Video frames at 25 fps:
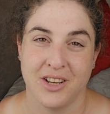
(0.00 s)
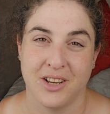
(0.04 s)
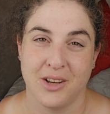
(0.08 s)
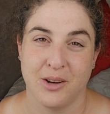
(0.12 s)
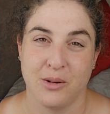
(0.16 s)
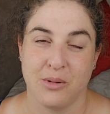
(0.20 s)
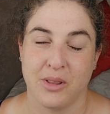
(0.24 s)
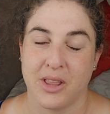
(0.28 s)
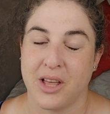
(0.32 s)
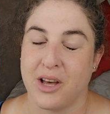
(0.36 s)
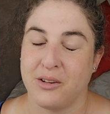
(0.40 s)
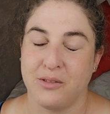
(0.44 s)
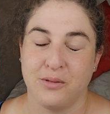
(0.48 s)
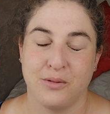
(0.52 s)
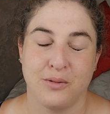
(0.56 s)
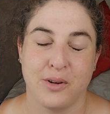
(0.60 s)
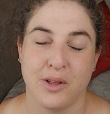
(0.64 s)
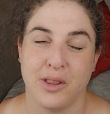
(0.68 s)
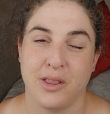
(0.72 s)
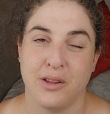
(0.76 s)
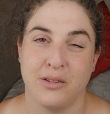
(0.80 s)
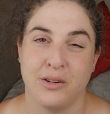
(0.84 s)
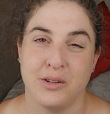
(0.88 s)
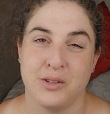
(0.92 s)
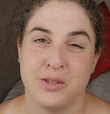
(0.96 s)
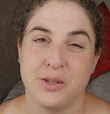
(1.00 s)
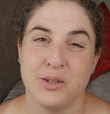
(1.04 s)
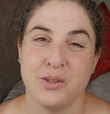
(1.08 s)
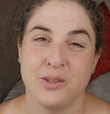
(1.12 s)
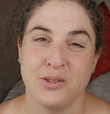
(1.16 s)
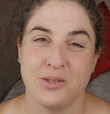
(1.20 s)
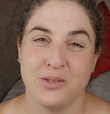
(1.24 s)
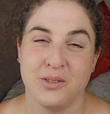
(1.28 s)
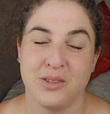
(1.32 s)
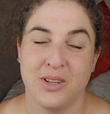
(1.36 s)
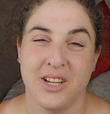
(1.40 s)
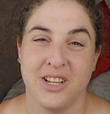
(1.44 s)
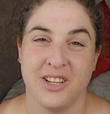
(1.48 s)
Without further ado,
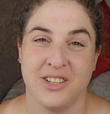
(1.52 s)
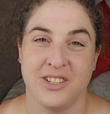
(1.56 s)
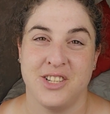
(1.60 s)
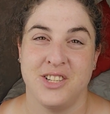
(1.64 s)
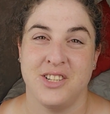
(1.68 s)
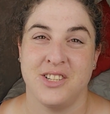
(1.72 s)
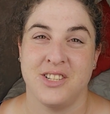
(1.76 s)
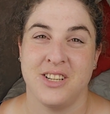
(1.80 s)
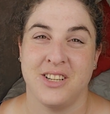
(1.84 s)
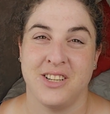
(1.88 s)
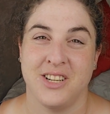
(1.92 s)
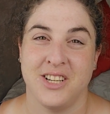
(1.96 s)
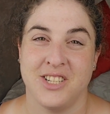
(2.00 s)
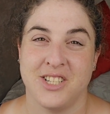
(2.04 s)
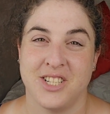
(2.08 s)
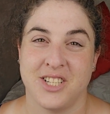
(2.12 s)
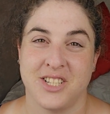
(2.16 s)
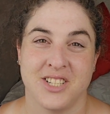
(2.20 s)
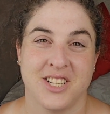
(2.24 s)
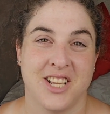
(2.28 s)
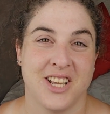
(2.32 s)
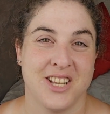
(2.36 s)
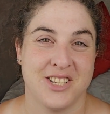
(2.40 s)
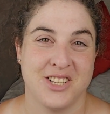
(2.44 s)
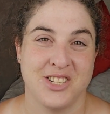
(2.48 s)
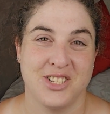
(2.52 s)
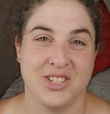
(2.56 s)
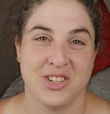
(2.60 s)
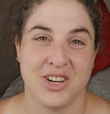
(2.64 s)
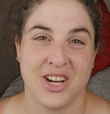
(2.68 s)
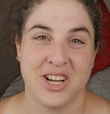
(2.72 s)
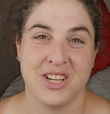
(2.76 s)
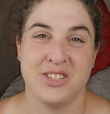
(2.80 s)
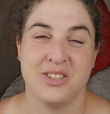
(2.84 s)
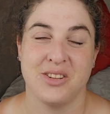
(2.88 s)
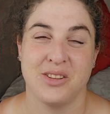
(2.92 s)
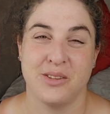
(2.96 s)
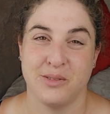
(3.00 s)
let's just get
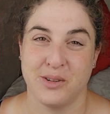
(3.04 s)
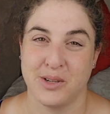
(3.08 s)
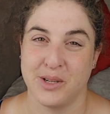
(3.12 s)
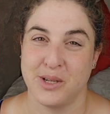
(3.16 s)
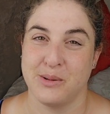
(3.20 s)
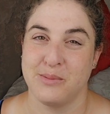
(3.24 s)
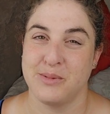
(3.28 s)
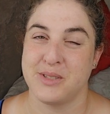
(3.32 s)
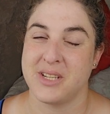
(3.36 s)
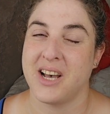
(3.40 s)
straight to the verbs.